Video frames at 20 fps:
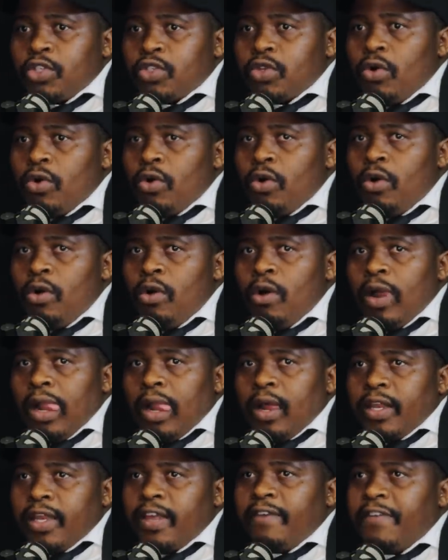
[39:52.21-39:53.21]
So
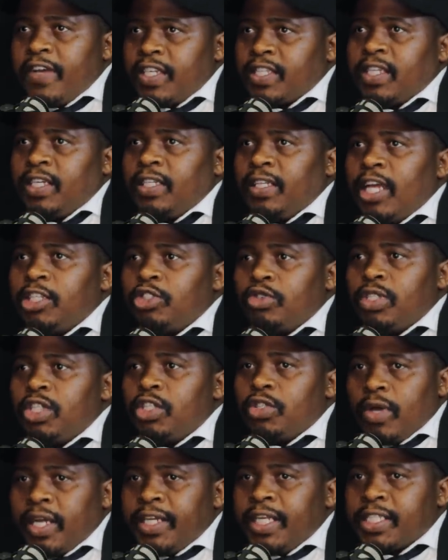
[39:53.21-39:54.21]
the first thing that
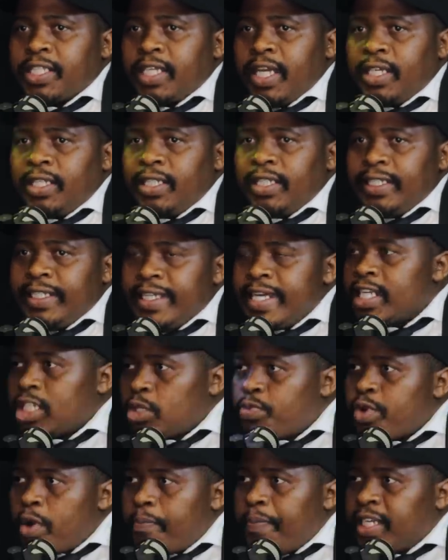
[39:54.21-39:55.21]
you need to understand,
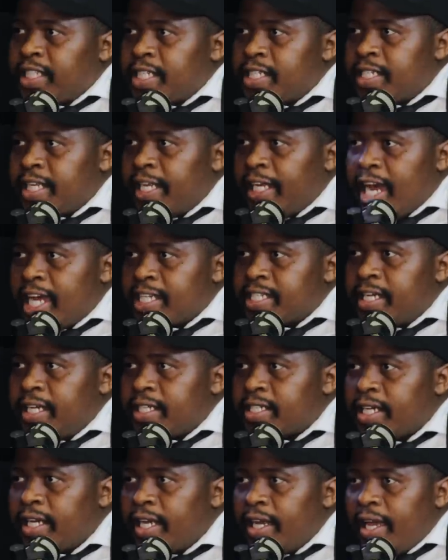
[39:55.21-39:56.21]
yes, property is an
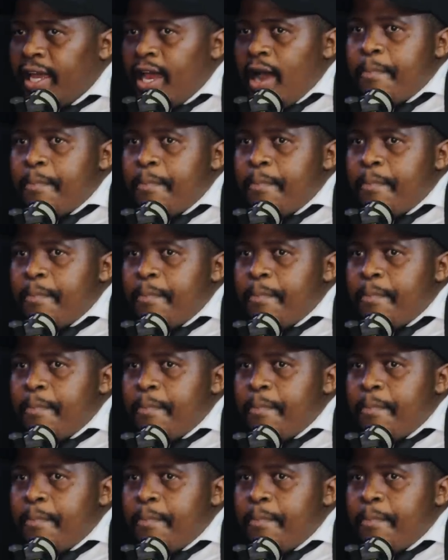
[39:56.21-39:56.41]
asset,